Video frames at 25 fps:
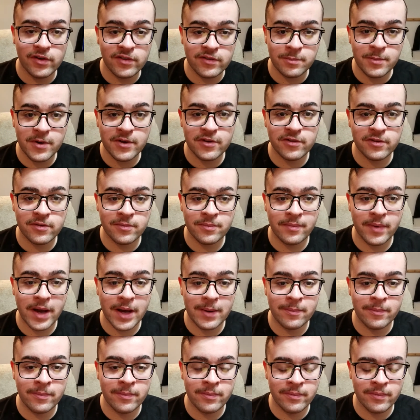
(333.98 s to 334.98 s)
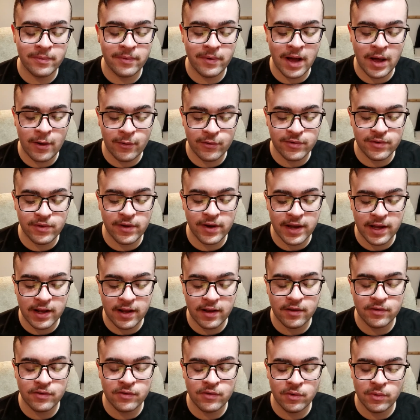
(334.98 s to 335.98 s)
For Christmas, I
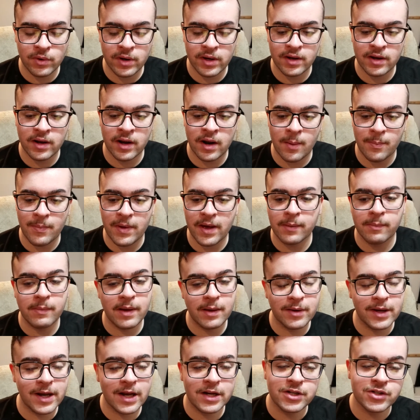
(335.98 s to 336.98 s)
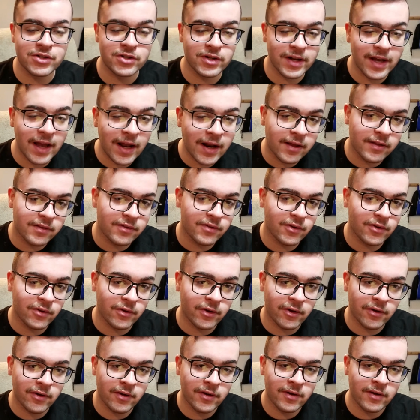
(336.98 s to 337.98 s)
was looking into it, and I'm like, maybe I should get
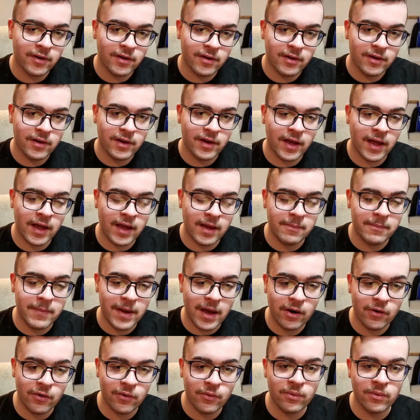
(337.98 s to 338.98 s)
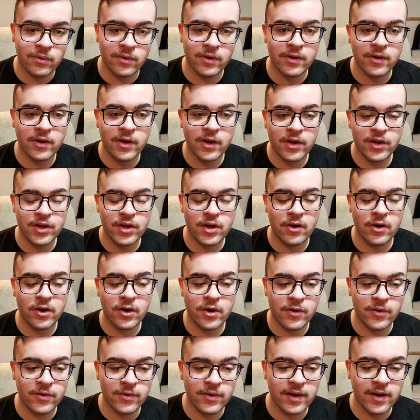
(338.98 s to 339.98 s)
into a metal
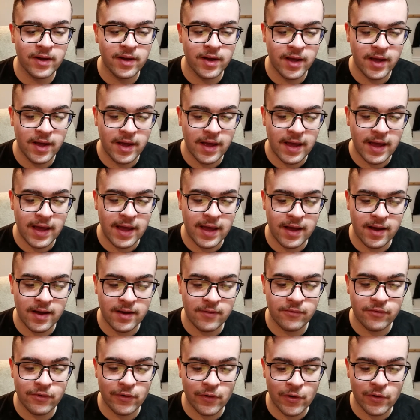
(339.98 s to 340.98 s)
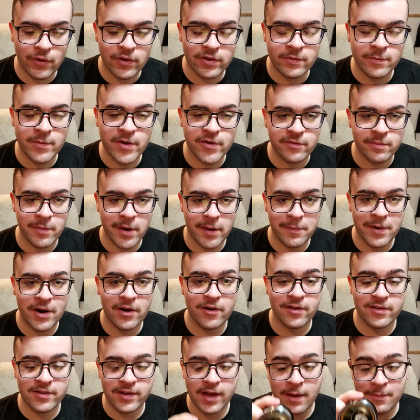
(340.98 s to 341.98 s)
yo-yo. And for
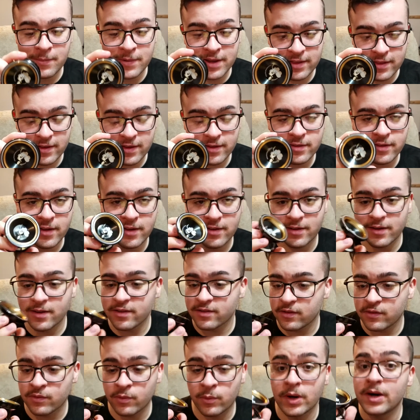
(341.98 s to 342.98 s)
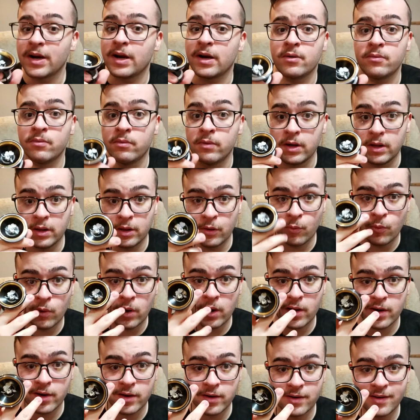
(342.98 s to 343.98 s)
Christmas, my parents got me this because this is what I
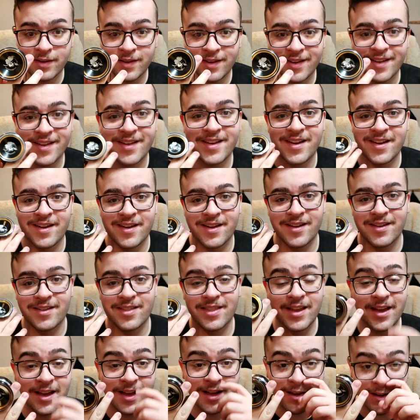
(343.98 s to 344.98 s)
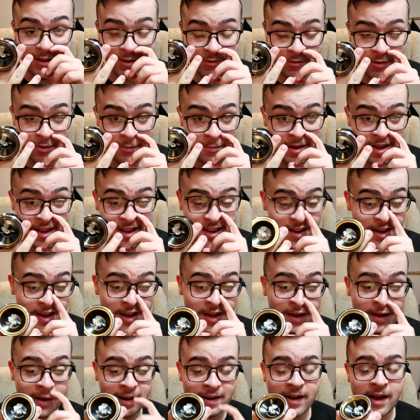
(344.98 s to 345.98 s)
really wanted, and they got it for
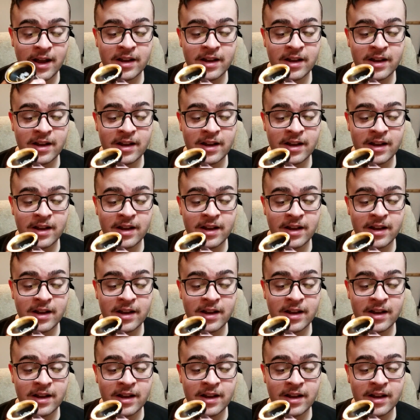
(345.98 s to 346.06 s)
me.